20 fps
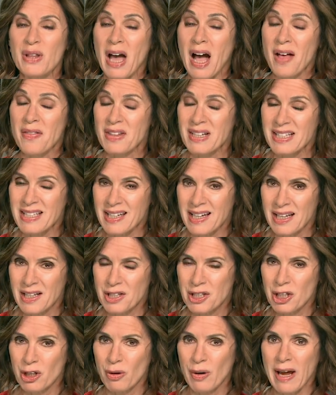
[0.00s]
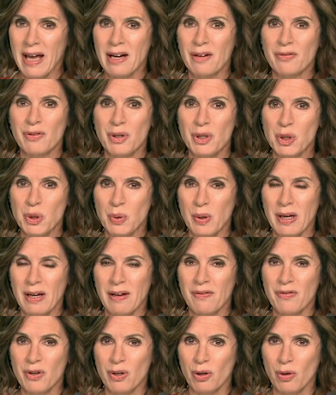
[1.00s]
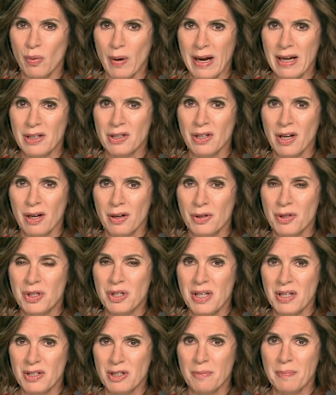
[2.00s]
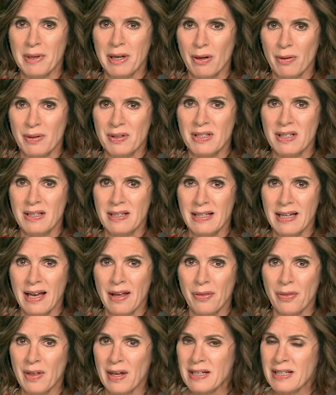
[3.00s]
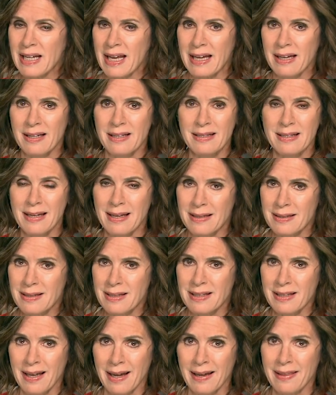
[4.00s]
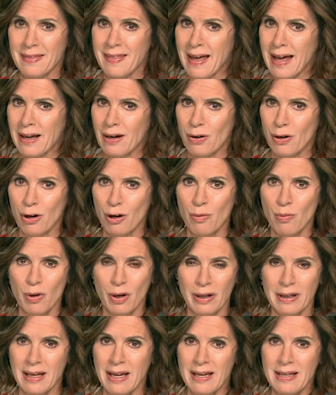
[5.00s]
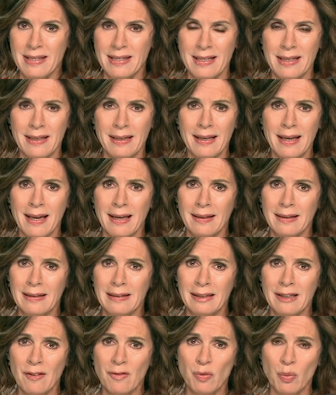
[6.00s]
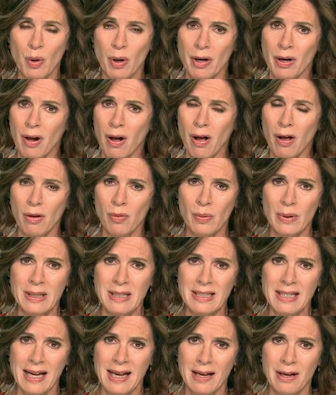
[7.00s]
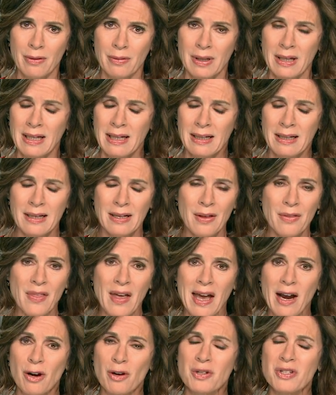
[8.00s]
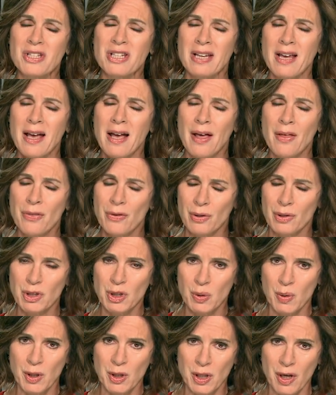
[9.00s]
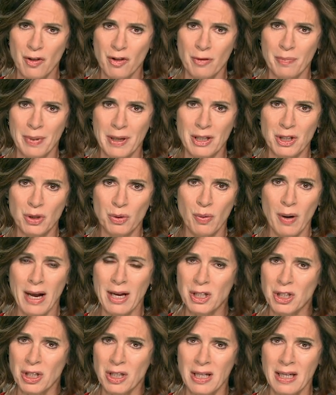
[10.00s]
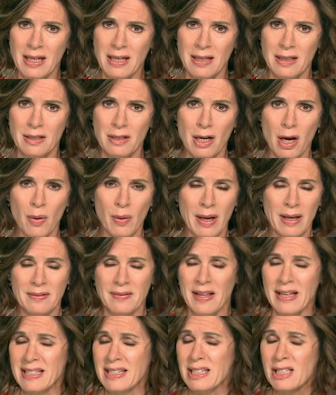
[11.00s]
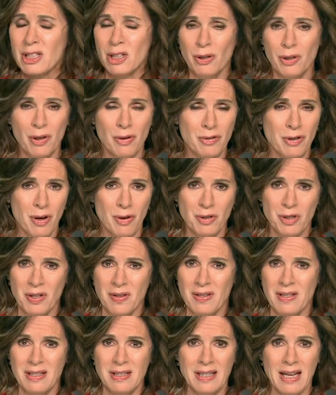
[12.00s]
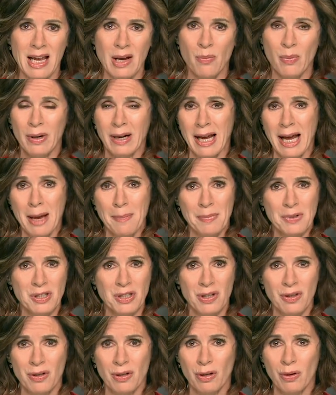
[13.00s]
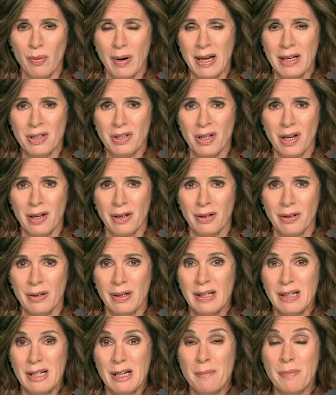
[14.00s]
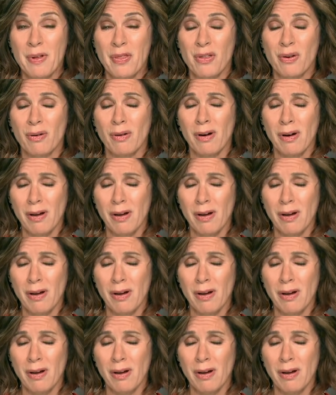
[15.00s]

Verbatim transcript: On the 10-year anniversary of their granddaughter's disappearance and death, they take us inside that home where Casey and Kaylee lived, where it all went down. They are tethered to each other by tragedy, and they still don't know to this day what happened to their granddaughter, but they're